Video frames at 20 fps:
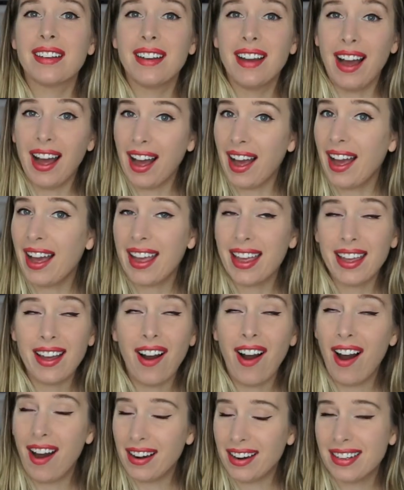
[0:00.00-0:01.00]
I
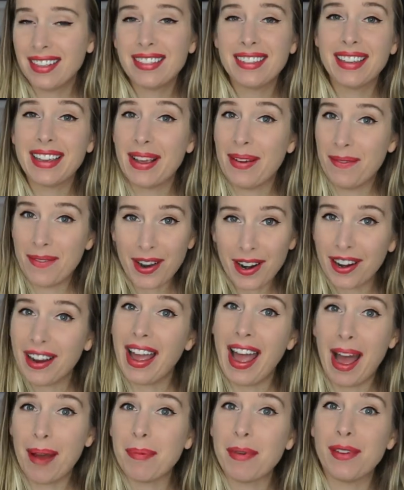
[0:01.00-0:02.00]
honestly am very
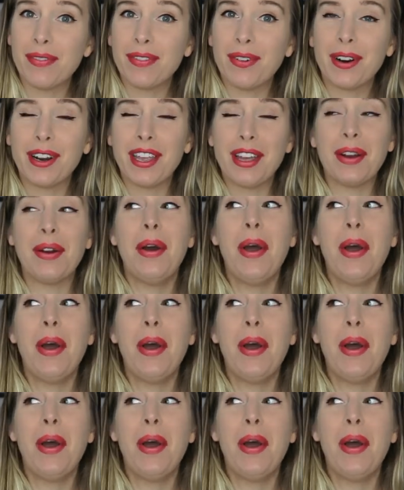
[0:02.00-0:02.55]
happy for you.